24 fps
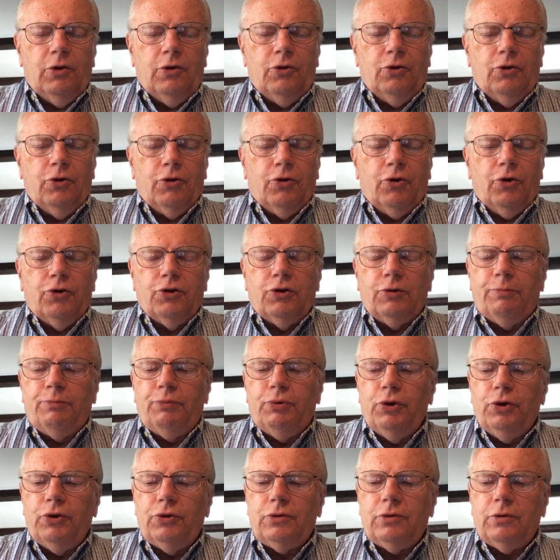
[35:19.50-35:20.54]
you're going to
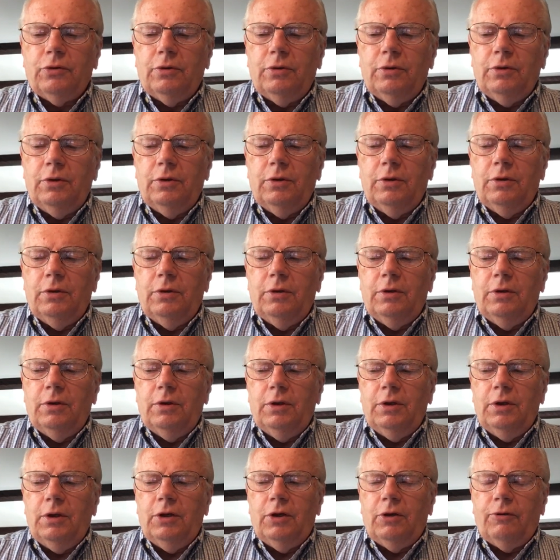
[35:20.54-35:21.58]
put
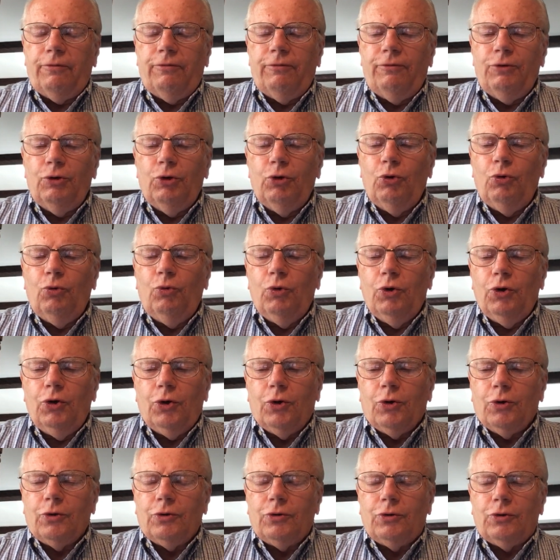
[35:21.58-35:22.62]
in a few
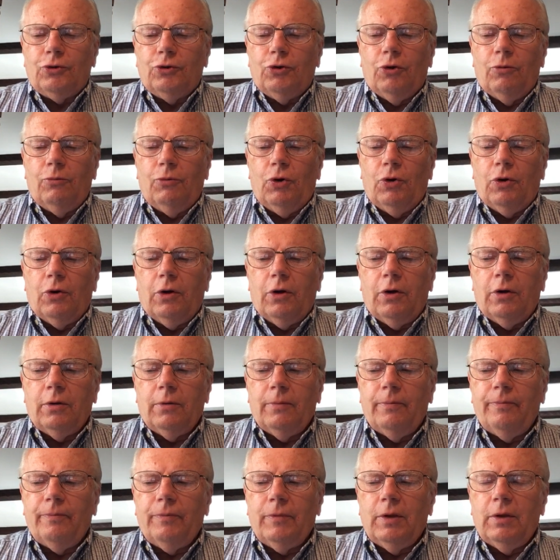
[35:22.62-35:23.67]
words, no more,
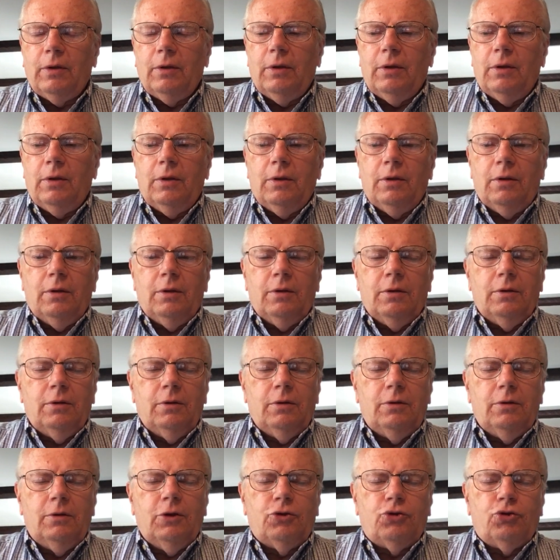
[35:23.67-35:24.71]

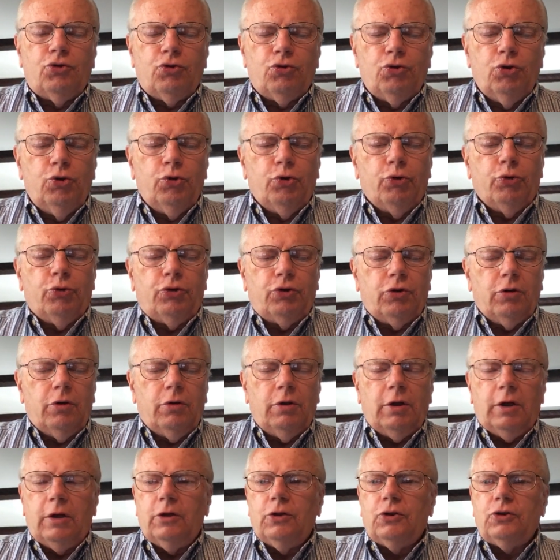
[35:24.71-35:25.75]
the truth
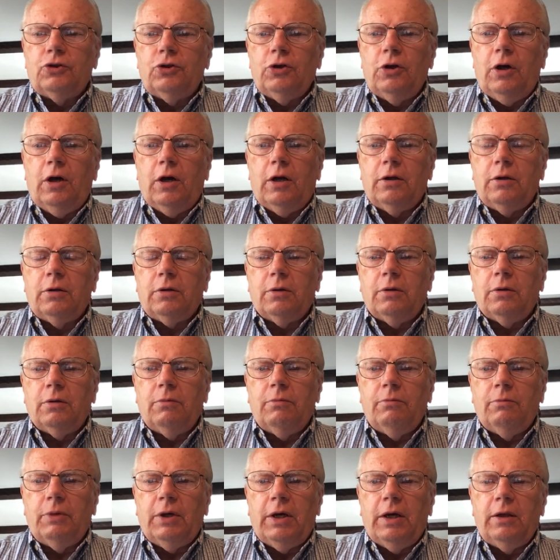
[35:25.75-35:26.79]
that is taught
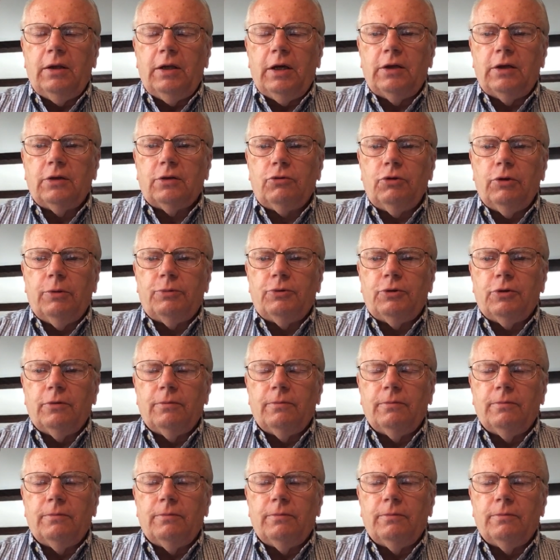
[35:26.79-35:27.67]
by that scripture.